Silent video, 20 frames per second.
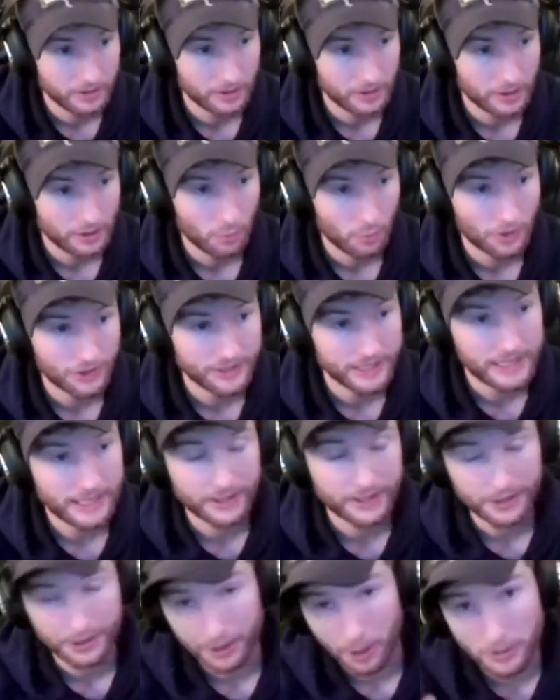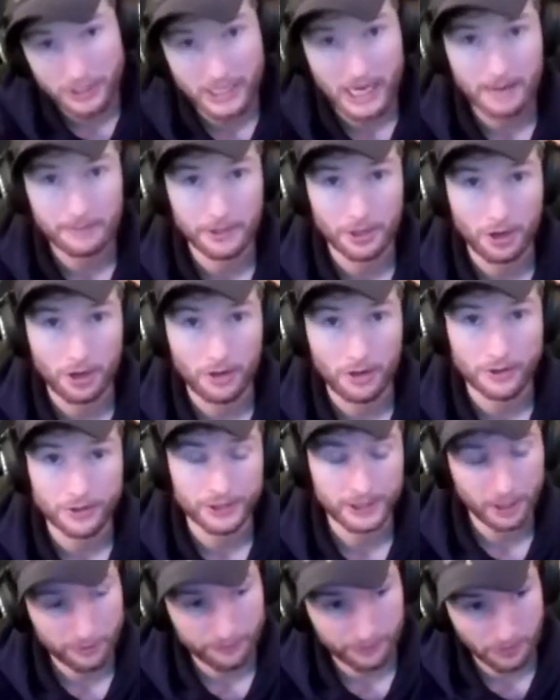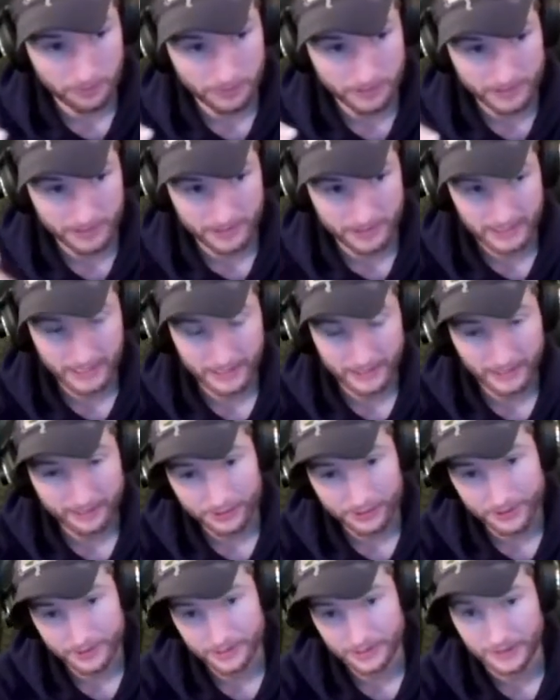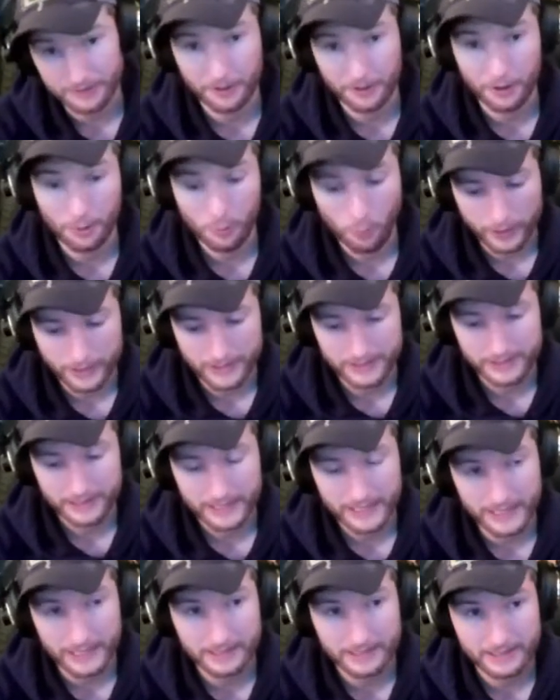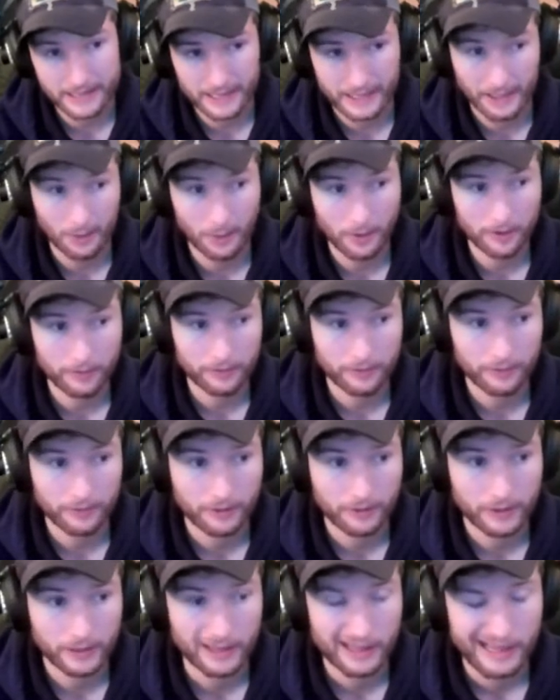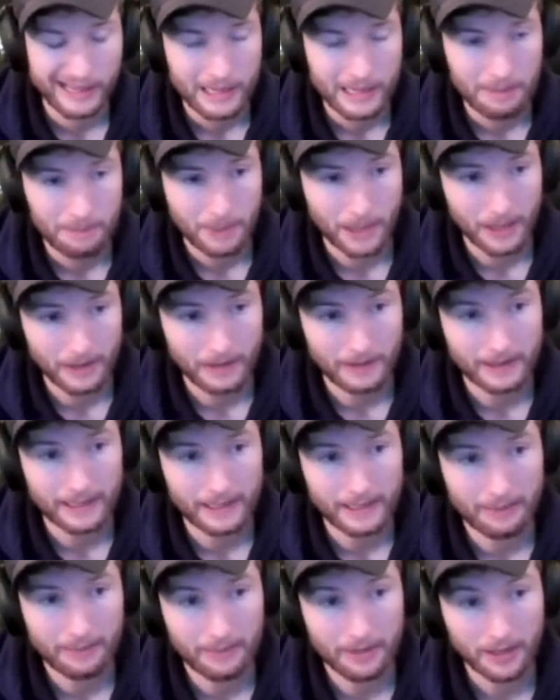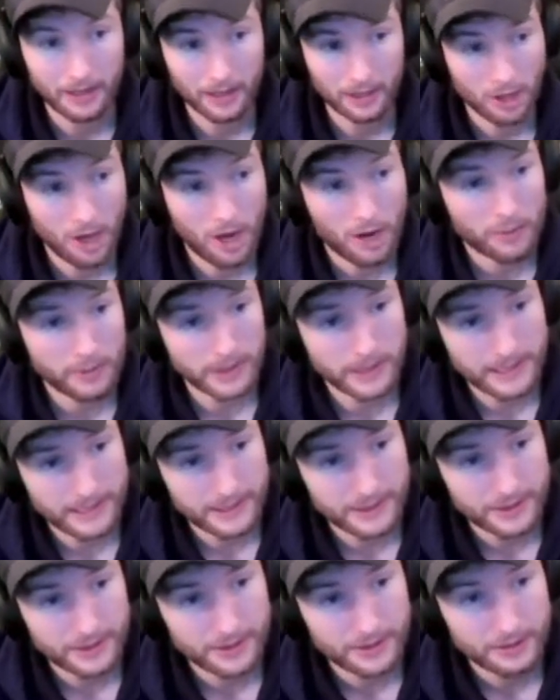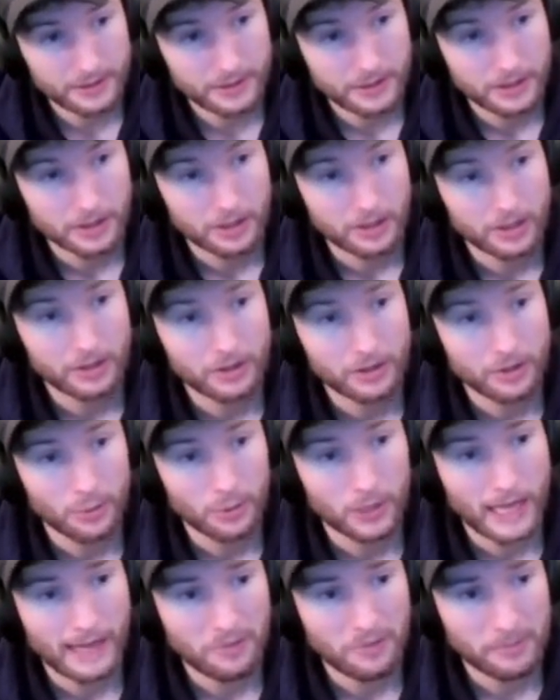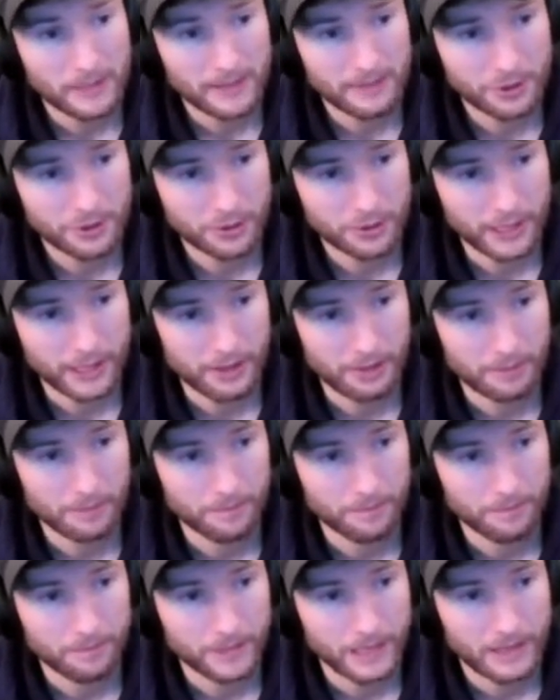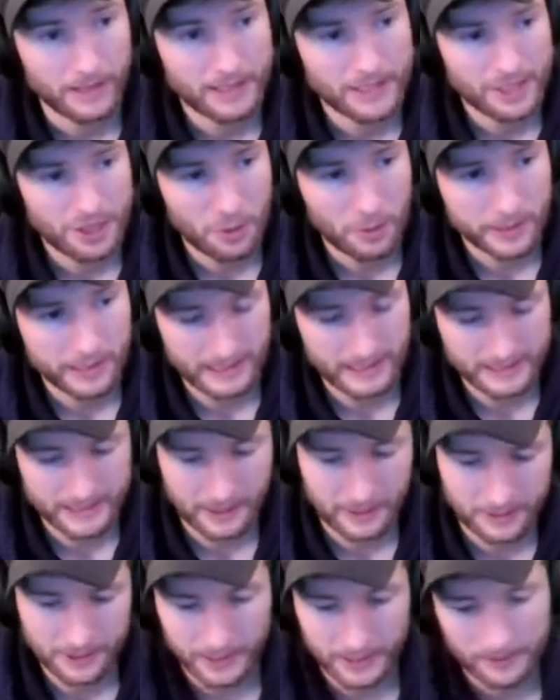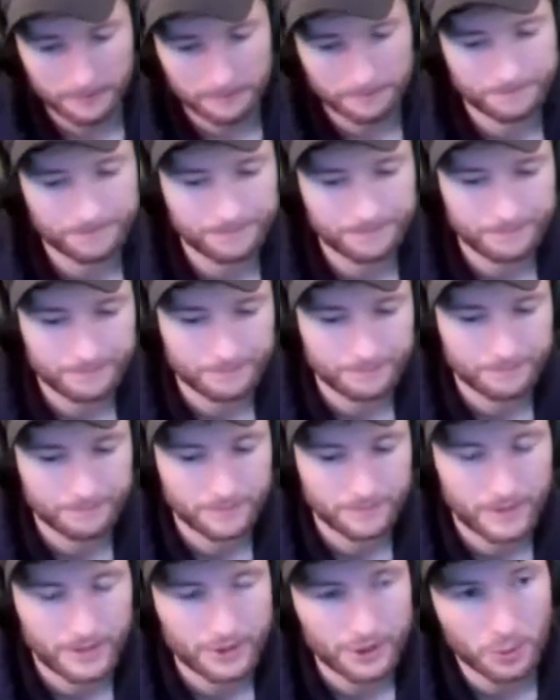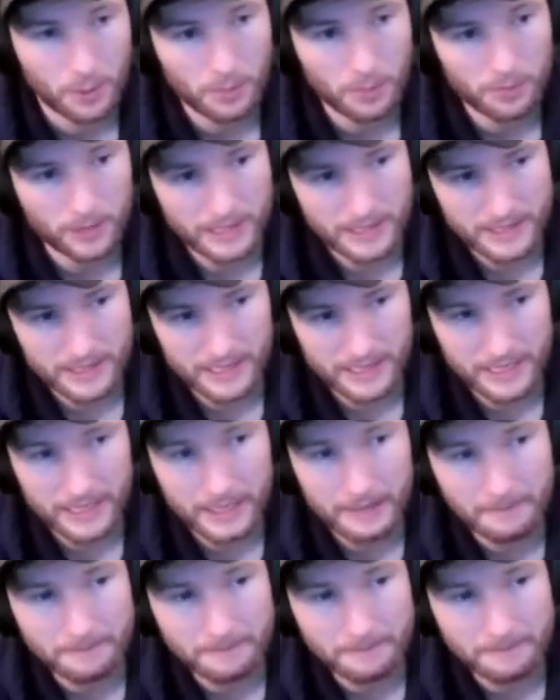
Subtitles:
will take no time at all to go from the sustain level to 0 once the key is let go of. But a long release will have a bit of a trail. And let's hear what that sounds like. So we'll press the key.